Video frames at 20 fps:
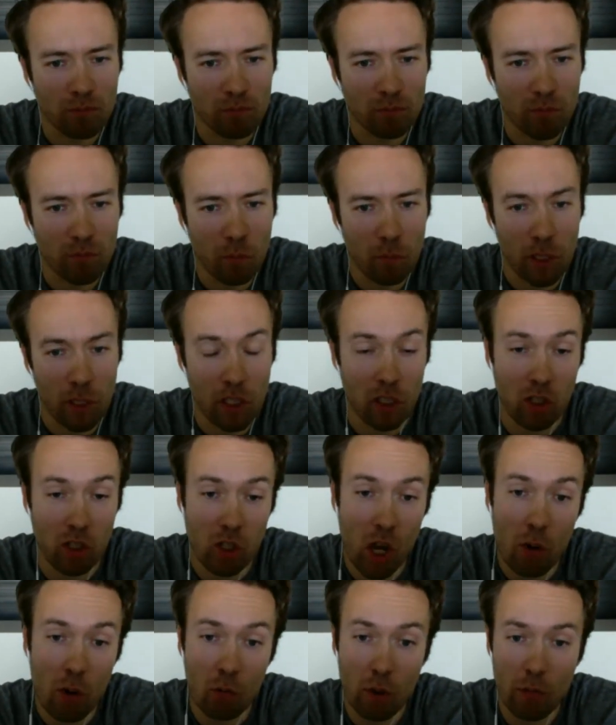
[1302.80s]
Because it's
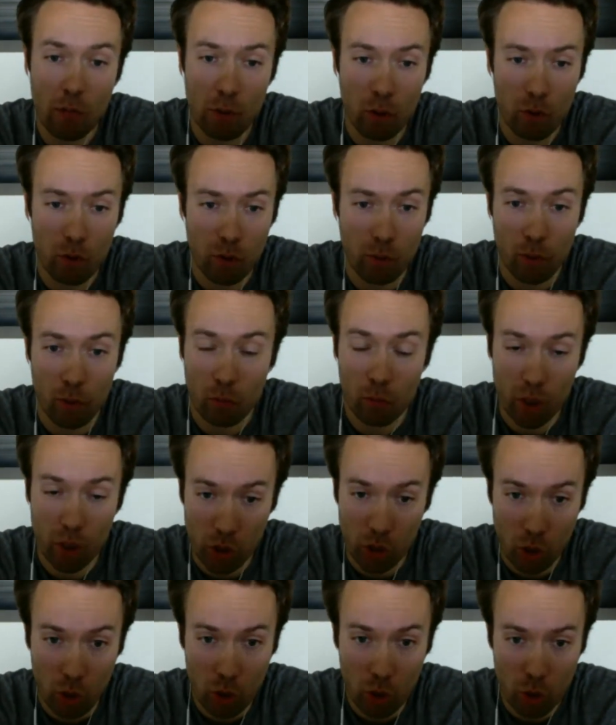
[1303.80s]
not reproducible, which
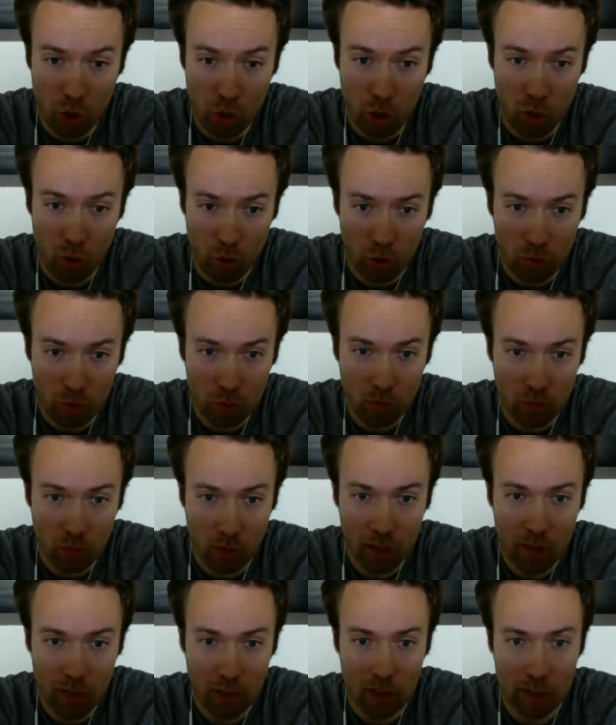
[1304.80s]
is also true,
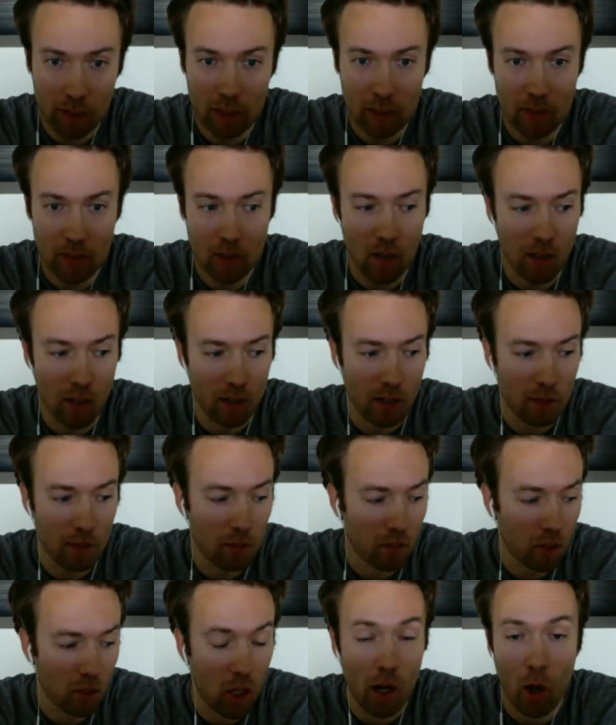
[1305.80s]
right? Like it's not
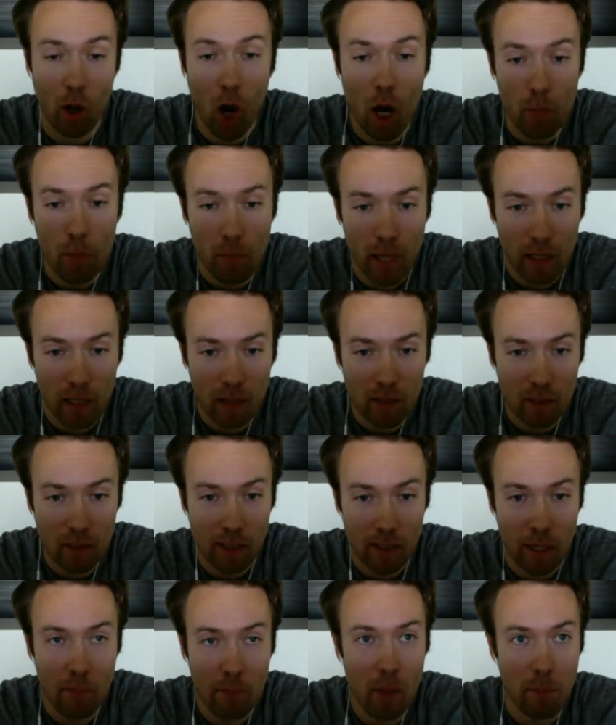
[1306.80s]
automated.
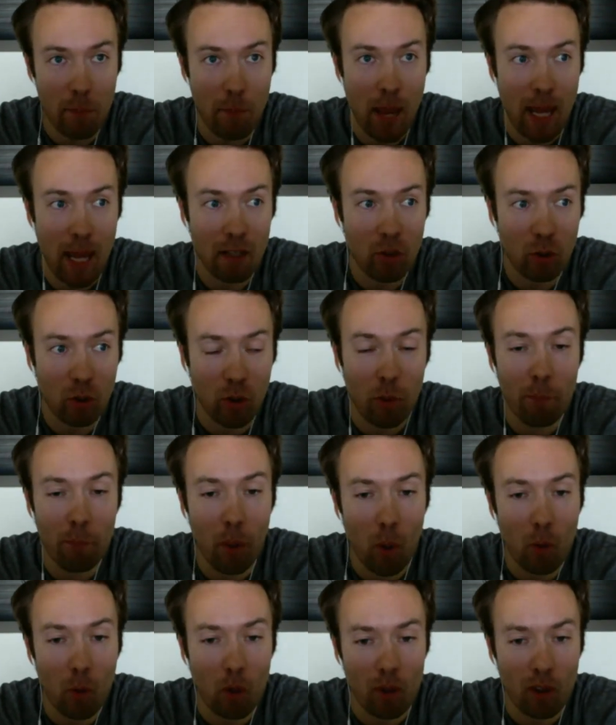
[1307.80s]
Like I'm a manual
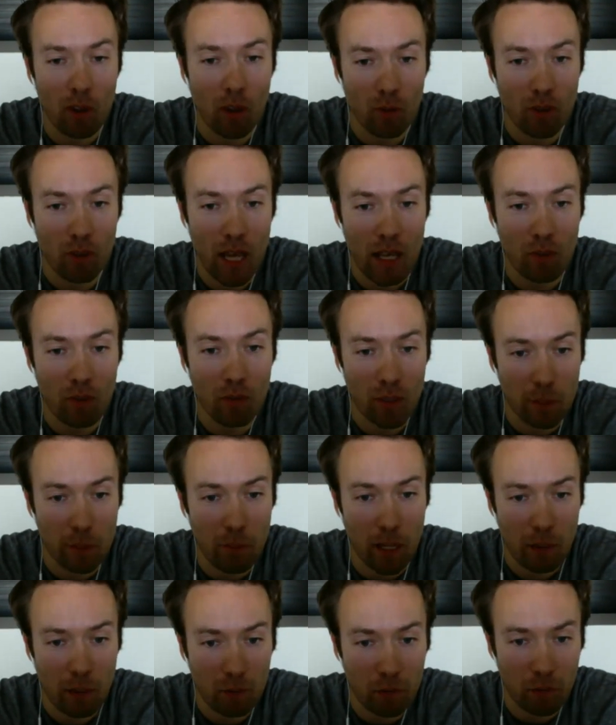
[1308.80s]
component of that
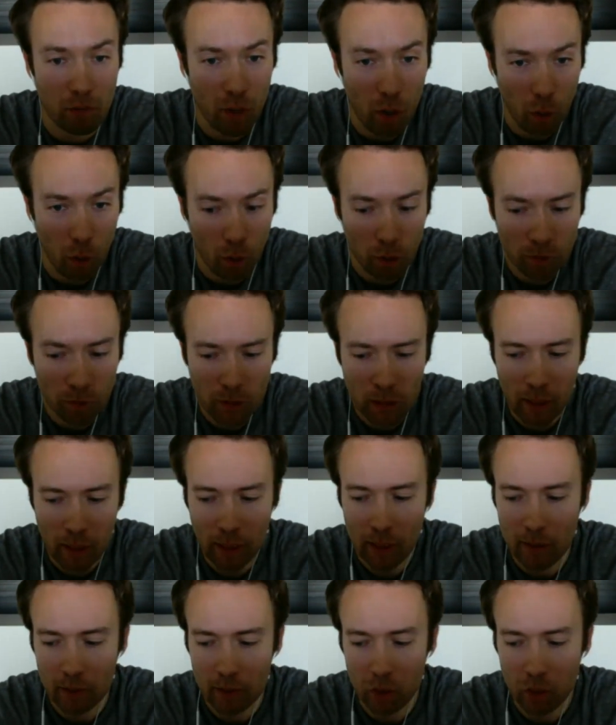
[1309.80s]
feedback flow.
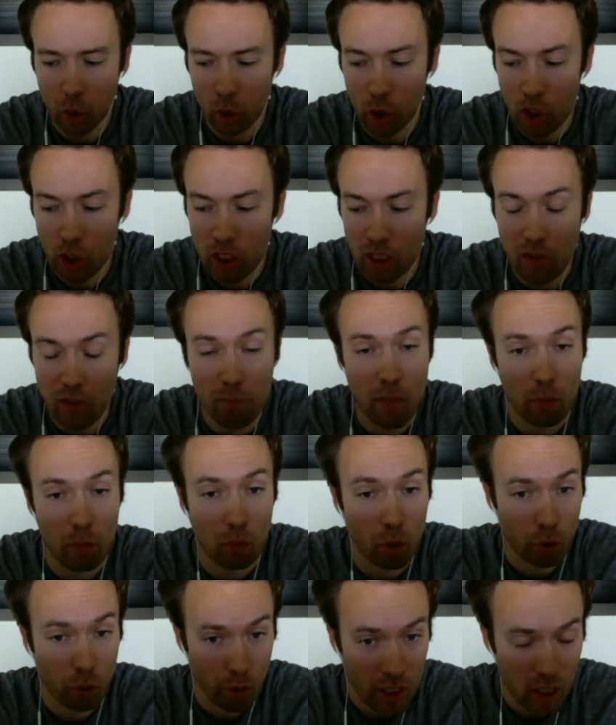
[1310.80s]
So it doesn't give me a
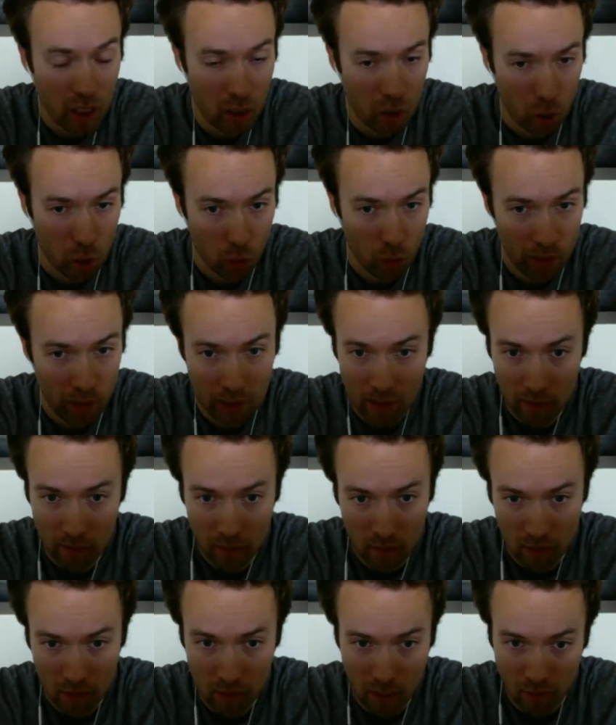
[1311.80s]
regression suite, and it
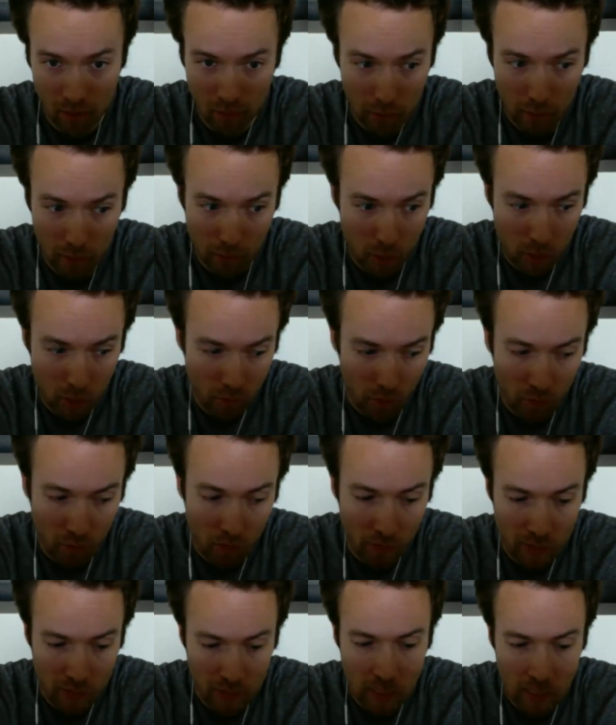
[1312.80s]
doesn't give me a bunch of other
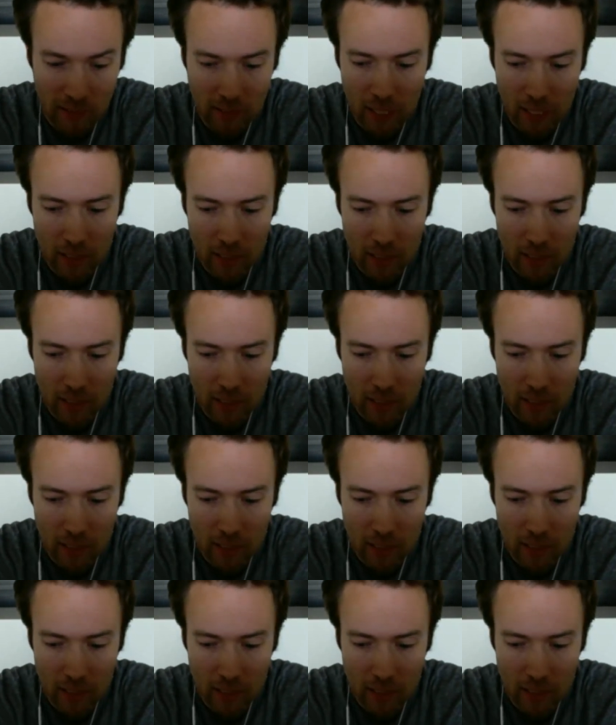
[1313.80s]
things like that.